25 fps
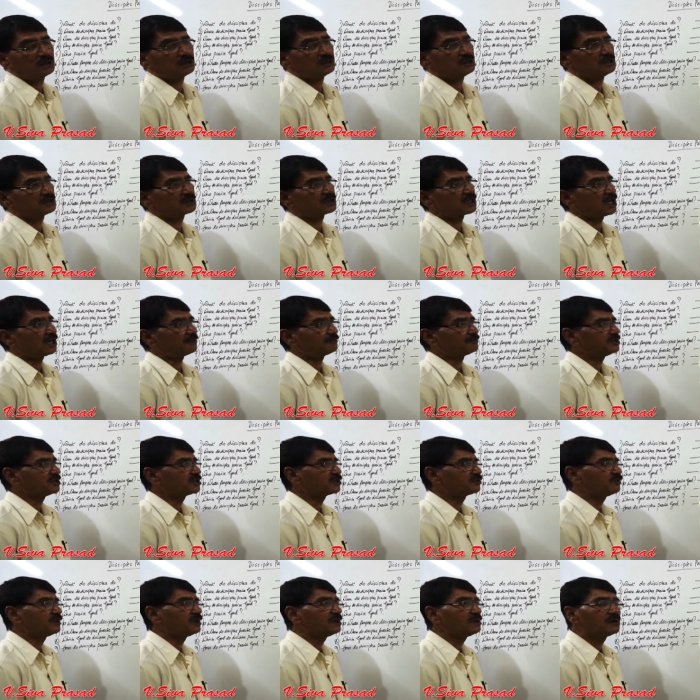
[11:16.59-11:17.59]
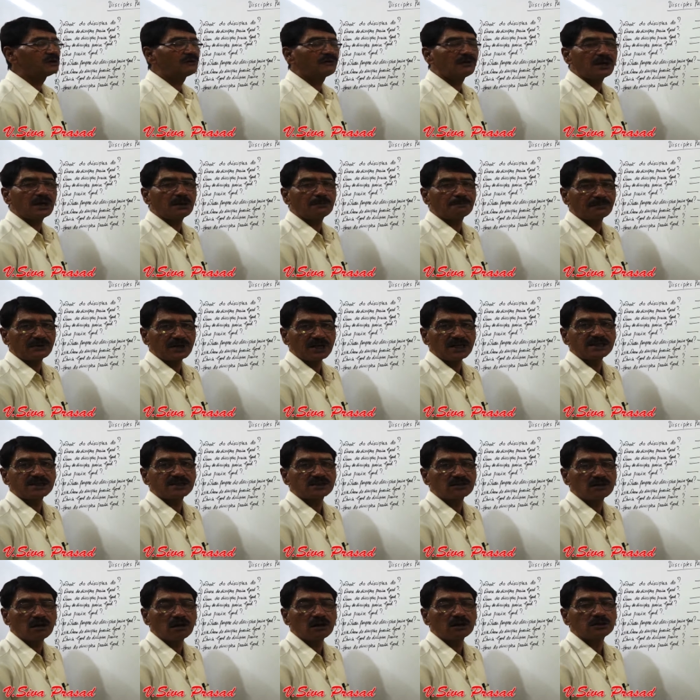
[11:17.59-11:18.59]
Disciples will
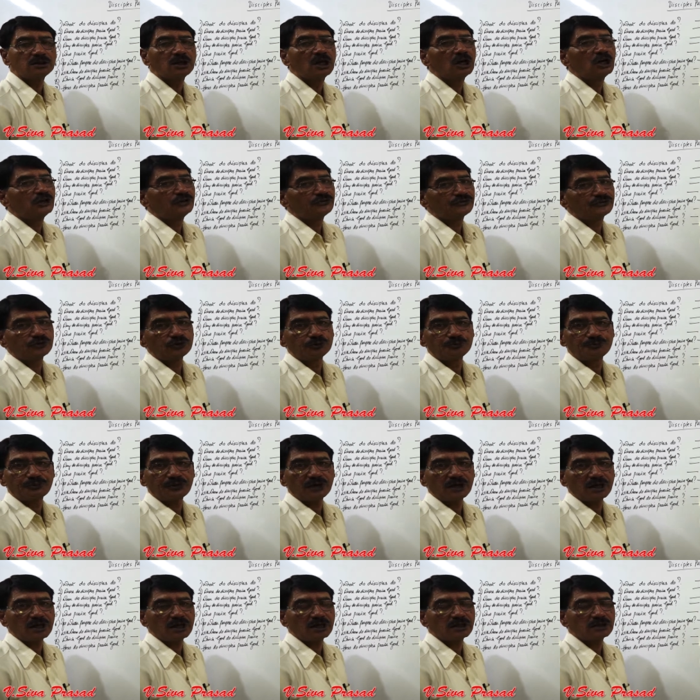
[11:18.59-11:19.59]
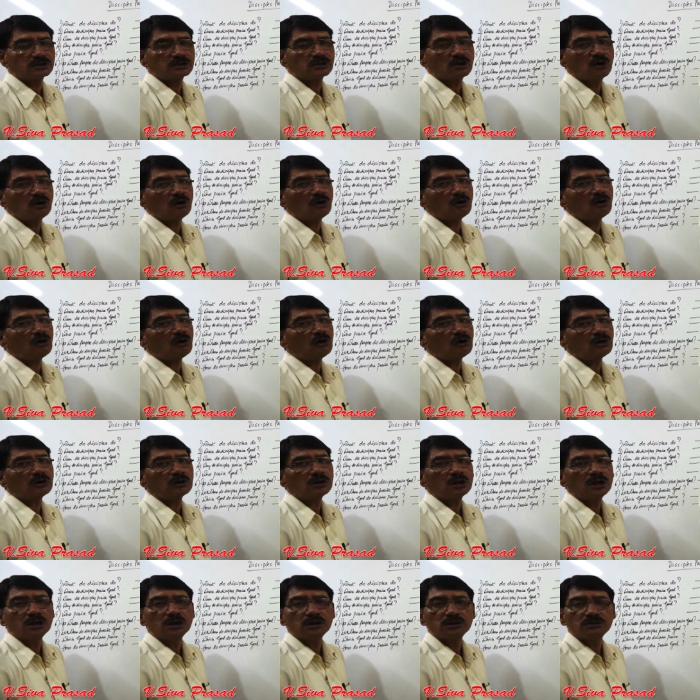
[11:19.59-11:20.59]
praise God through prayers
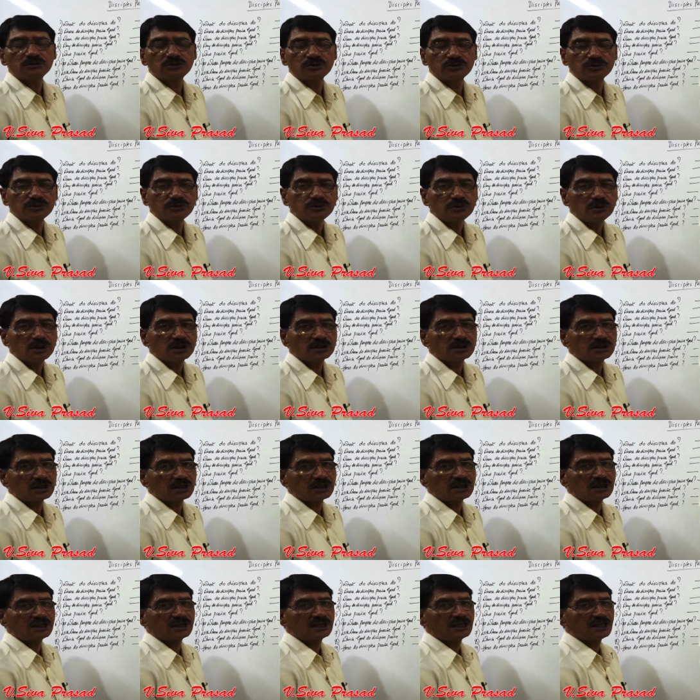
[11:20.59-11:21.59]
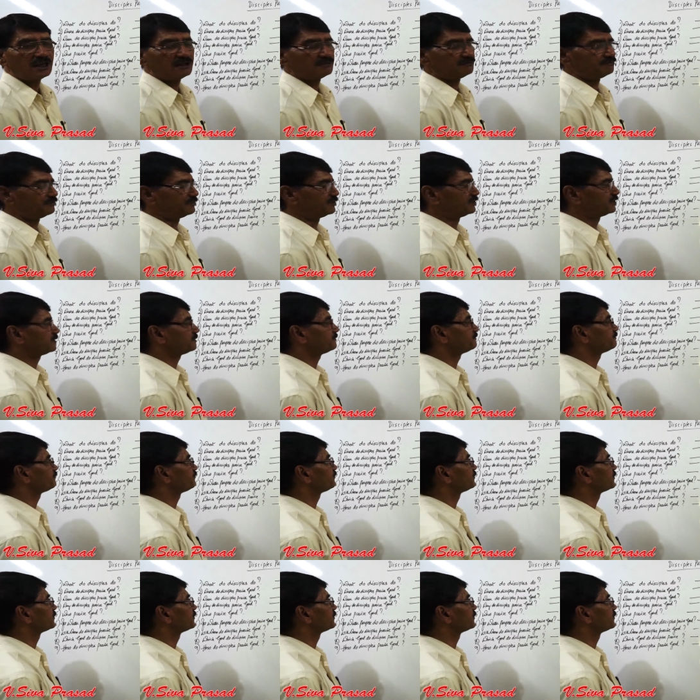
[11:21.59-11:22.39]
or through singing hymns.